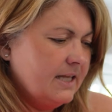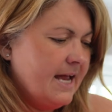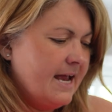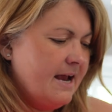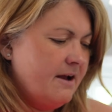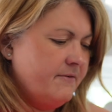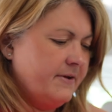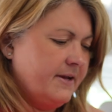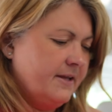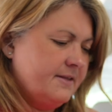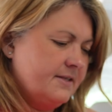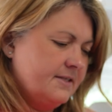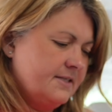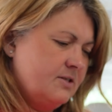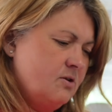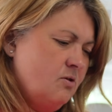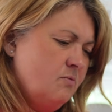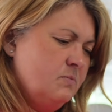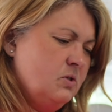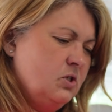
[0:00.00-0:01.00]
area
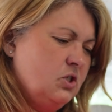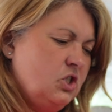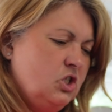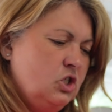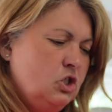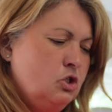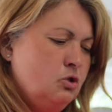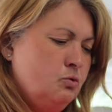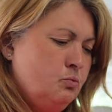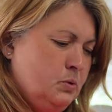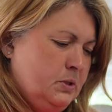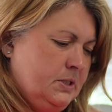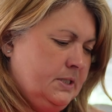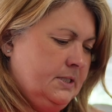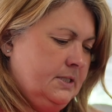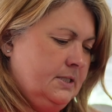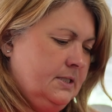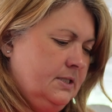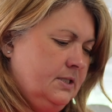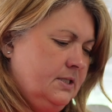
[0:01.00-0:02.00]
that's not much use.